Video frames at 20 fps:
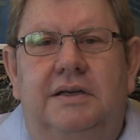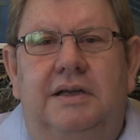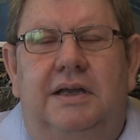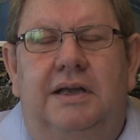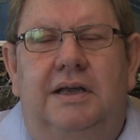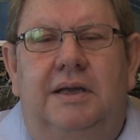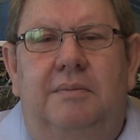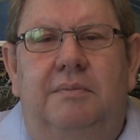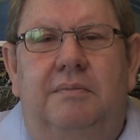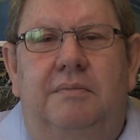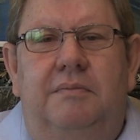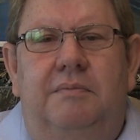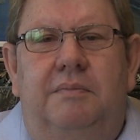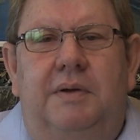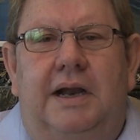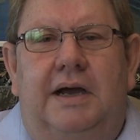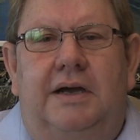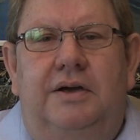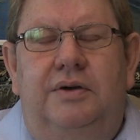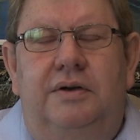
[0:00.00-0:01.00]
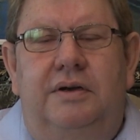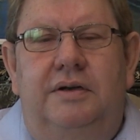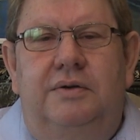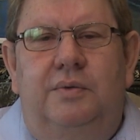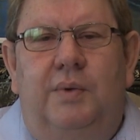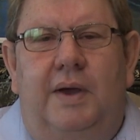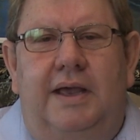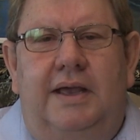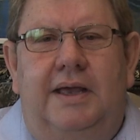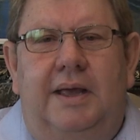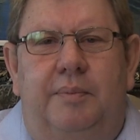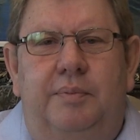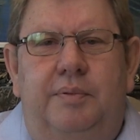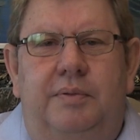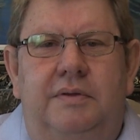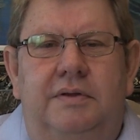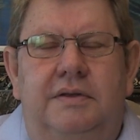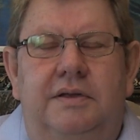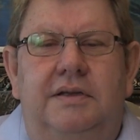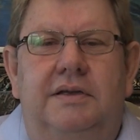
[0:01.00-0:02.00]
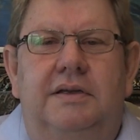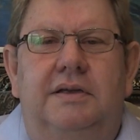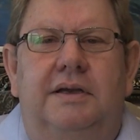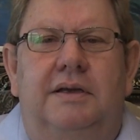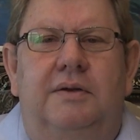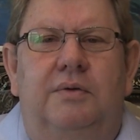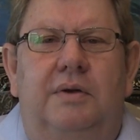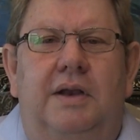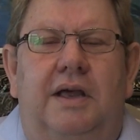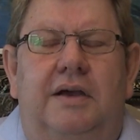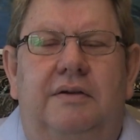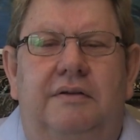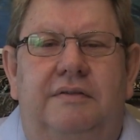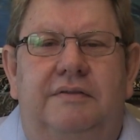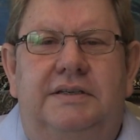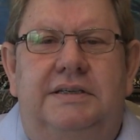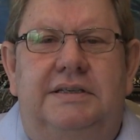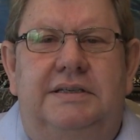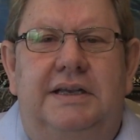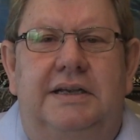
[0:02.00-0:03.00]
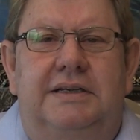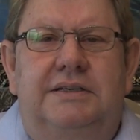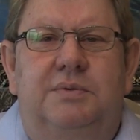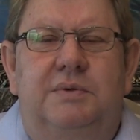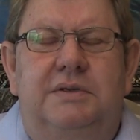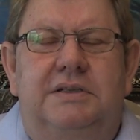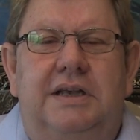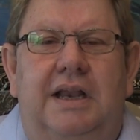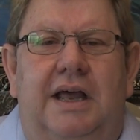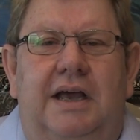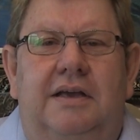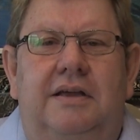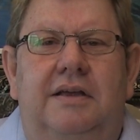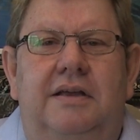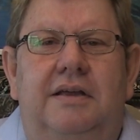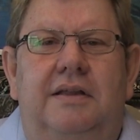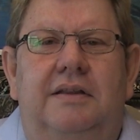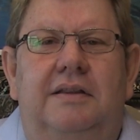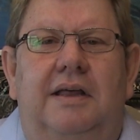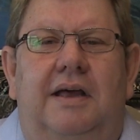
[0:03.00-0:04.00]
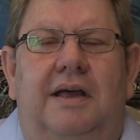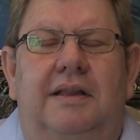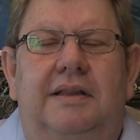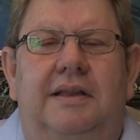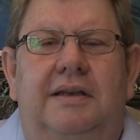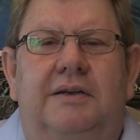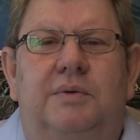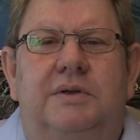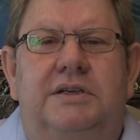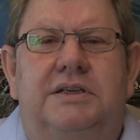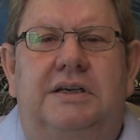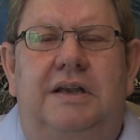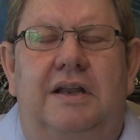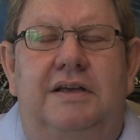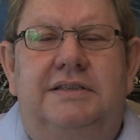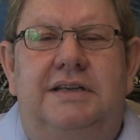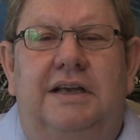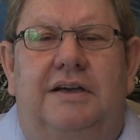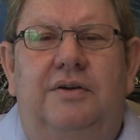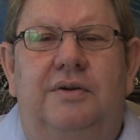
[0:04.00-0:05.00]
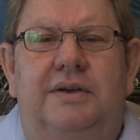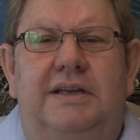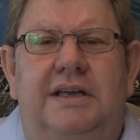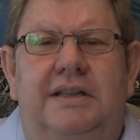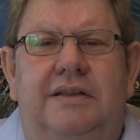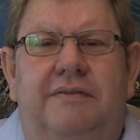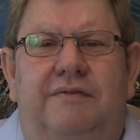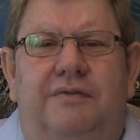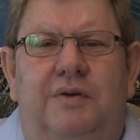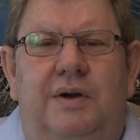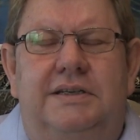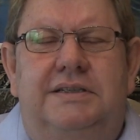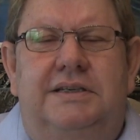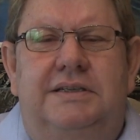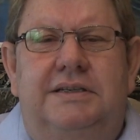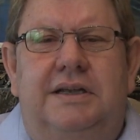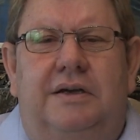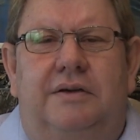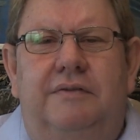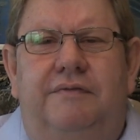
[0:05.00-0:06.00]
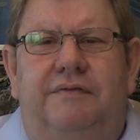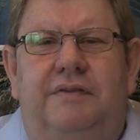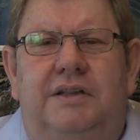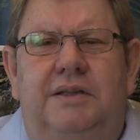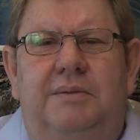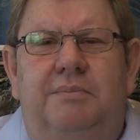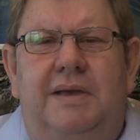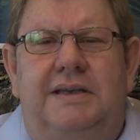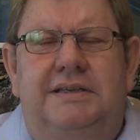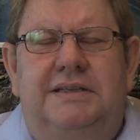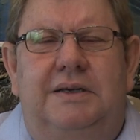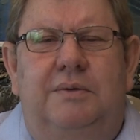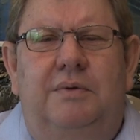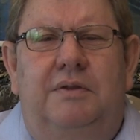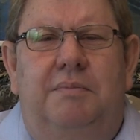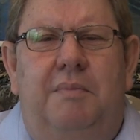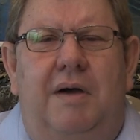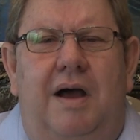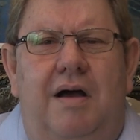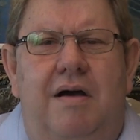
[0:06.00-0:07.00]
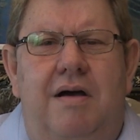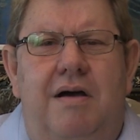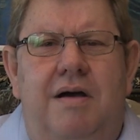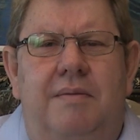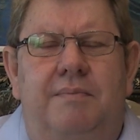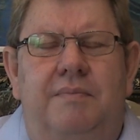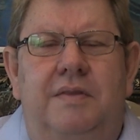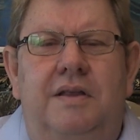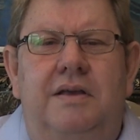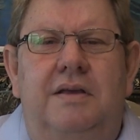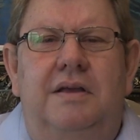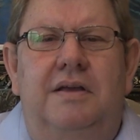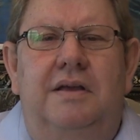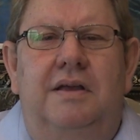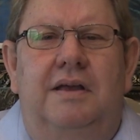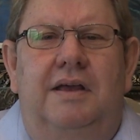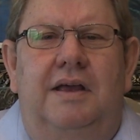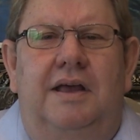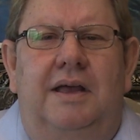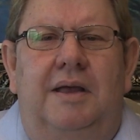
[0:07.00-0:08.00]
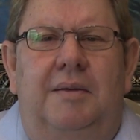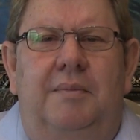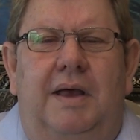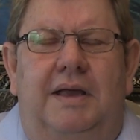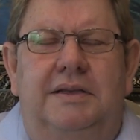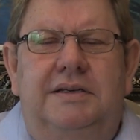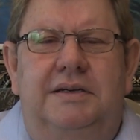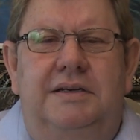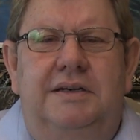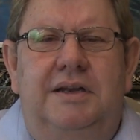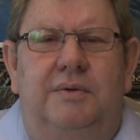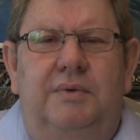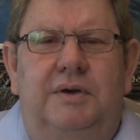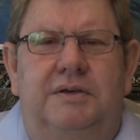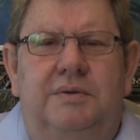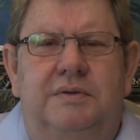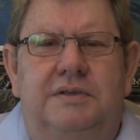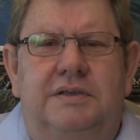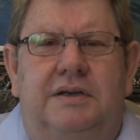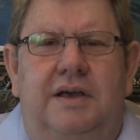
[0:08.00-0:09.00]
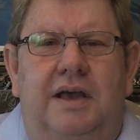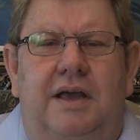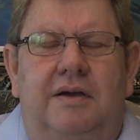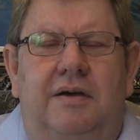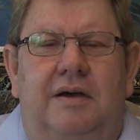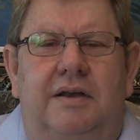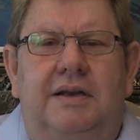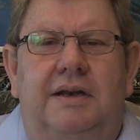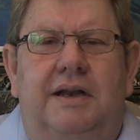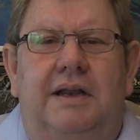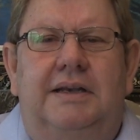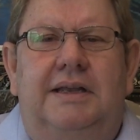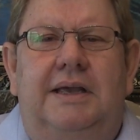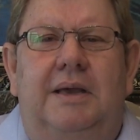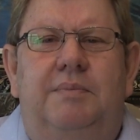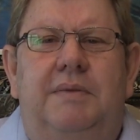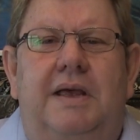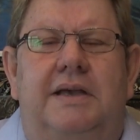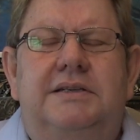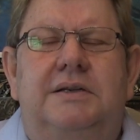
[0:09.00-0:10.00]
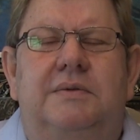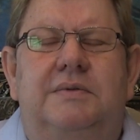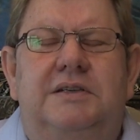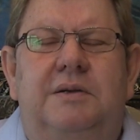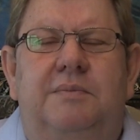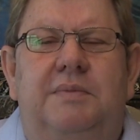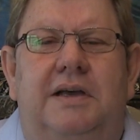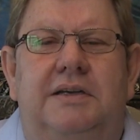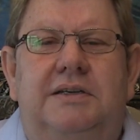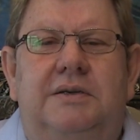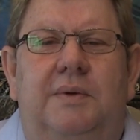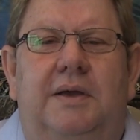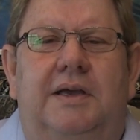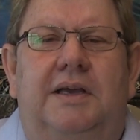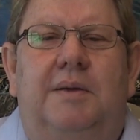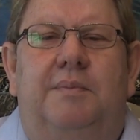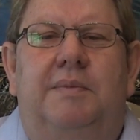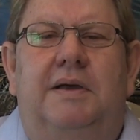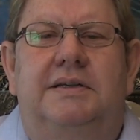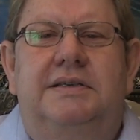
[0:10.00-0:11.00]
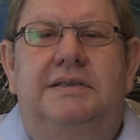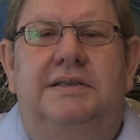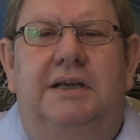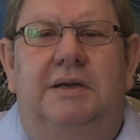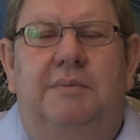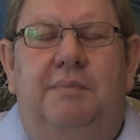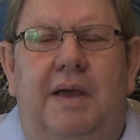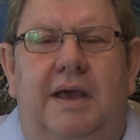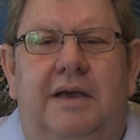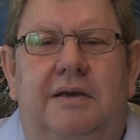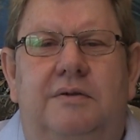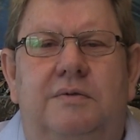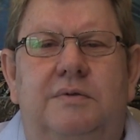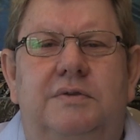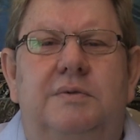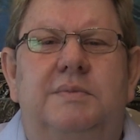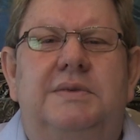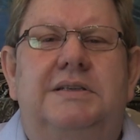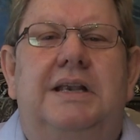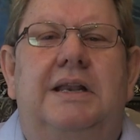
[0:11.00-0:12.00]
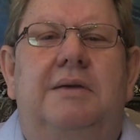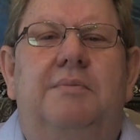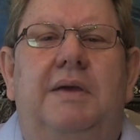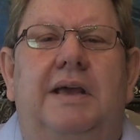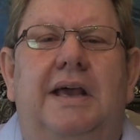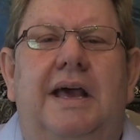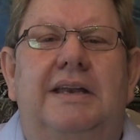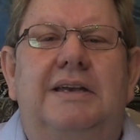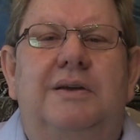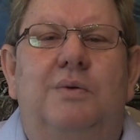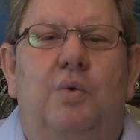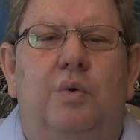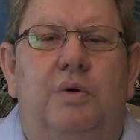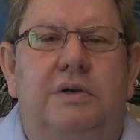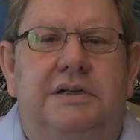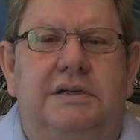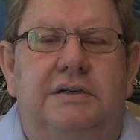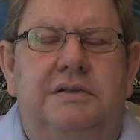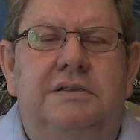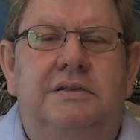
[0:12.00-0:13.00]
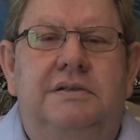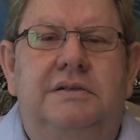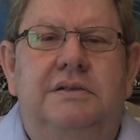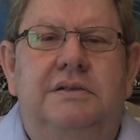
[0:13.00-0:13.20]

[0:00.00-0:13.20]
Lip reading: but I couldn't wake up. And all I could sense was like, it was close. I could hear the voices. I could feel them messing with my arm. I didn't know what was going on. And as I was about to wake up, I'd sink back. It was almost like being underwater.